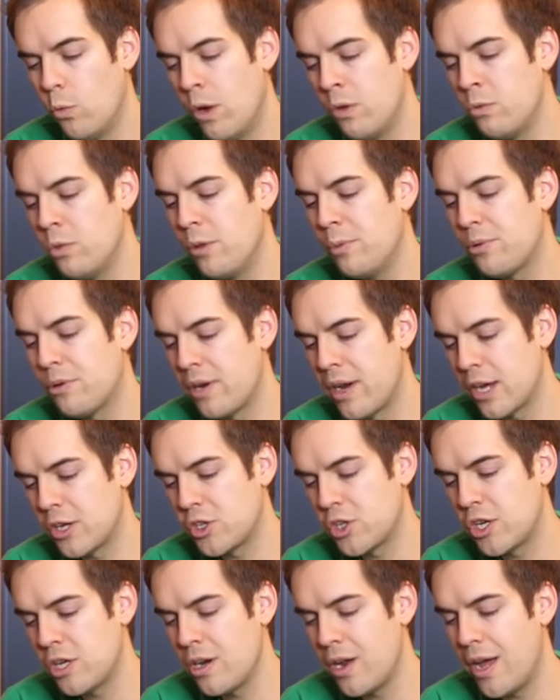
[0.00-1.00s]
When will
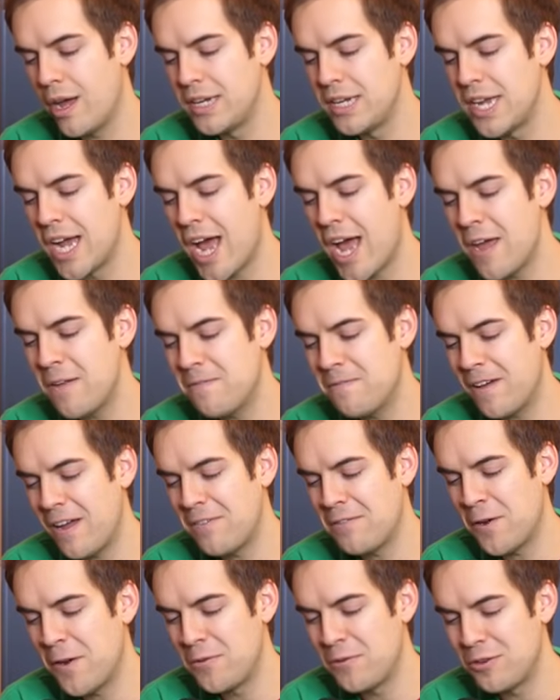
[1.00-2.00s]
production on Yai
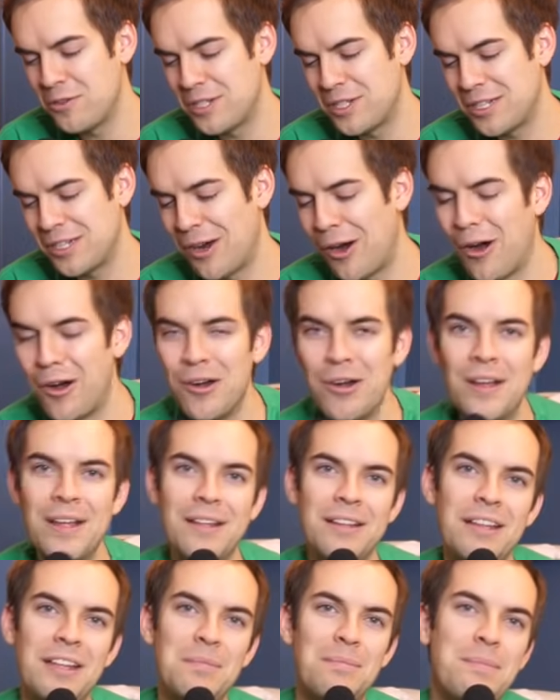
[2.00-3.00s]
500 start?
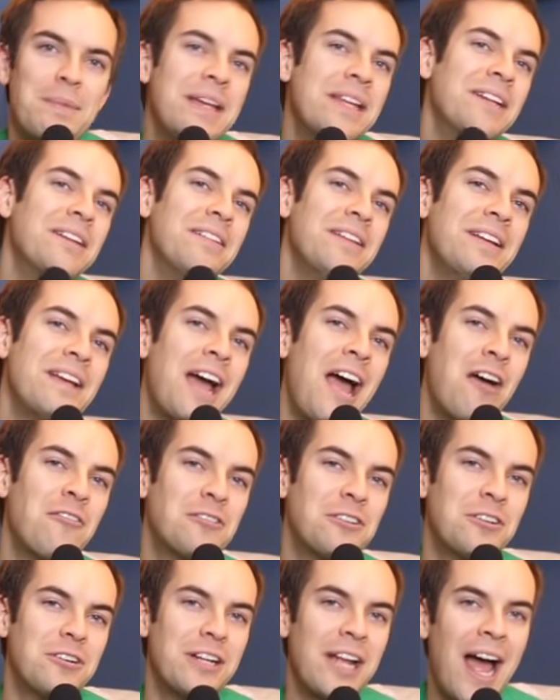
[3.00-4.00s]
Immediately
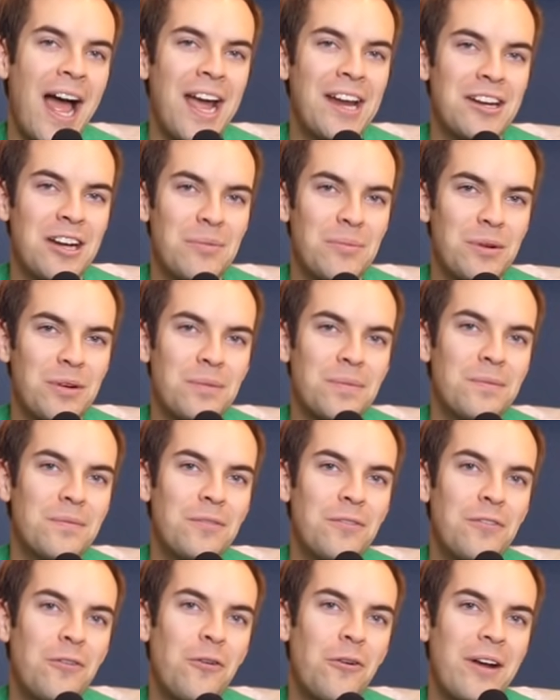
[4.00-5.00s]
after Yai number
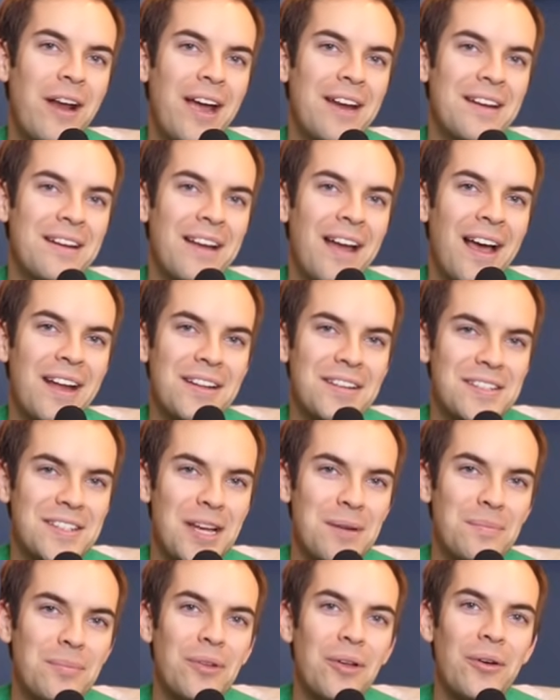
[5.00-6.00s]
499 is
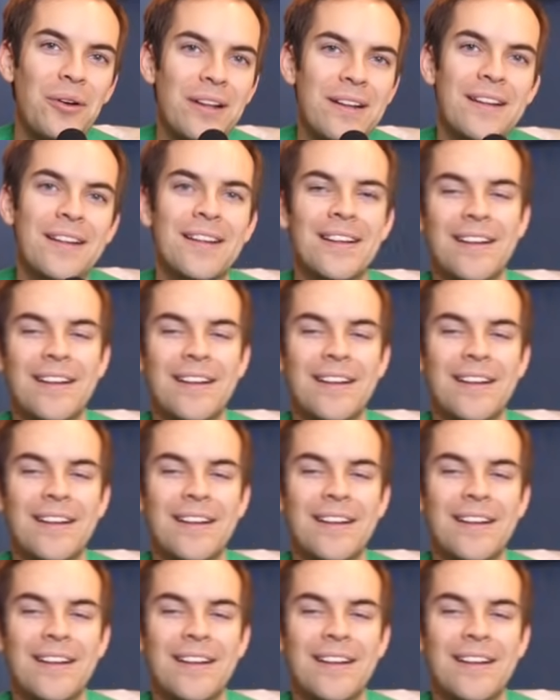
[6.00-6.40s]
uploaded.